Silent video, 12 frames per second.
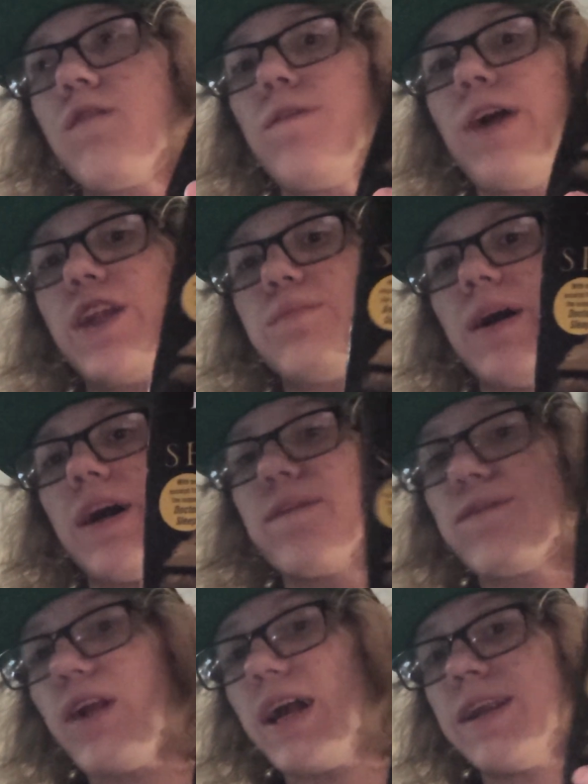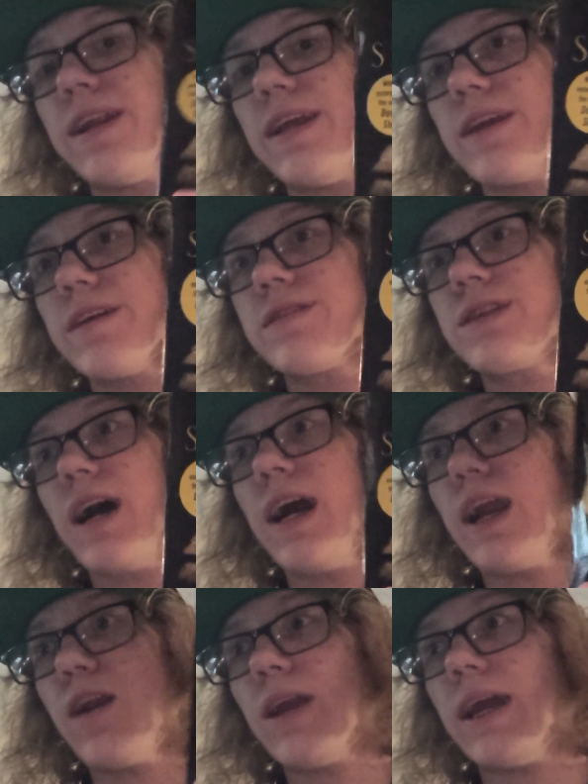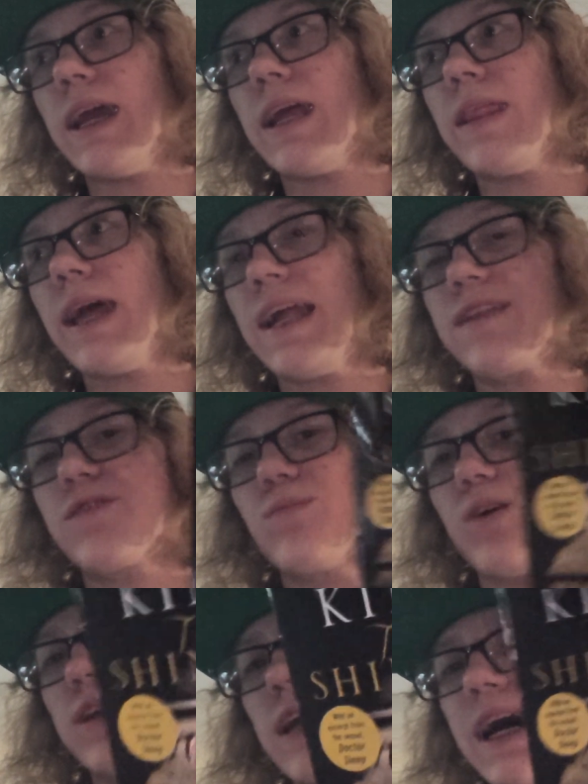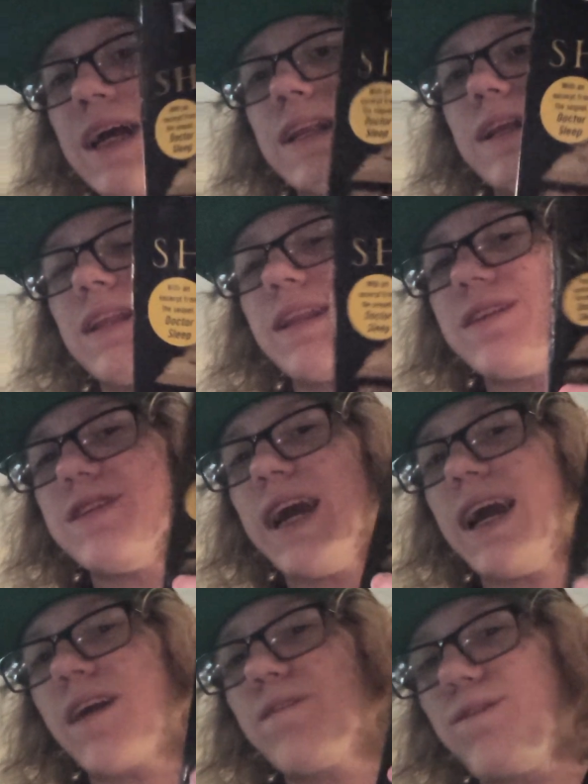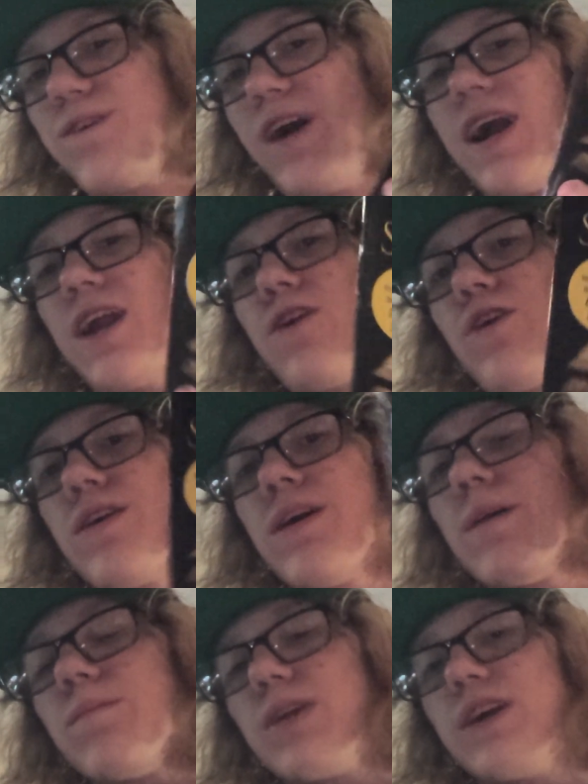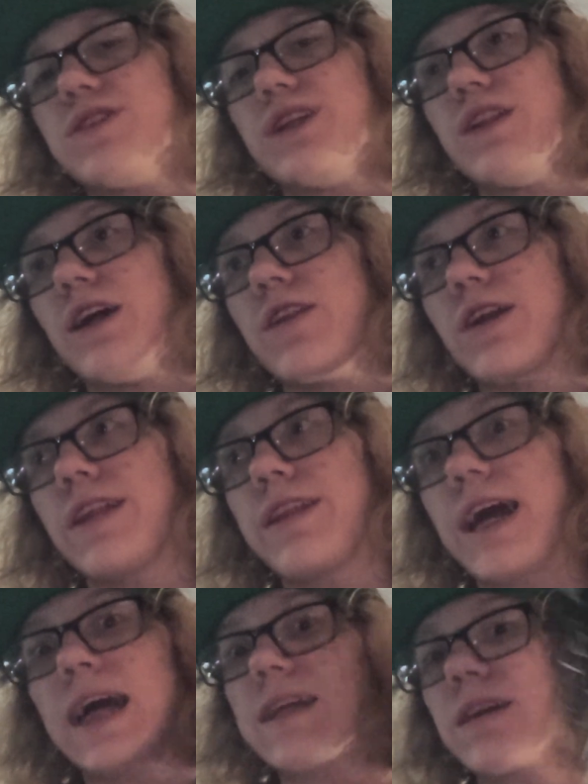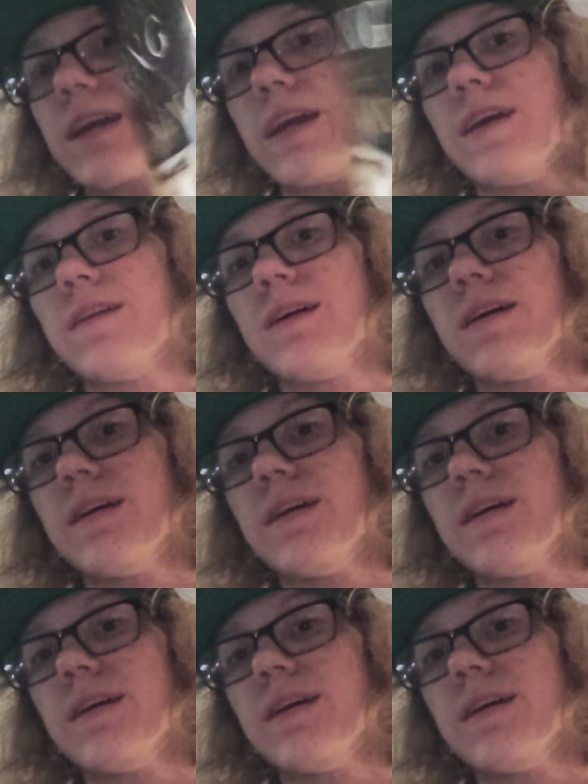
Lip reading: revenge by flattening his tire, and that's what got Jack fired, because he literally attacked the kid.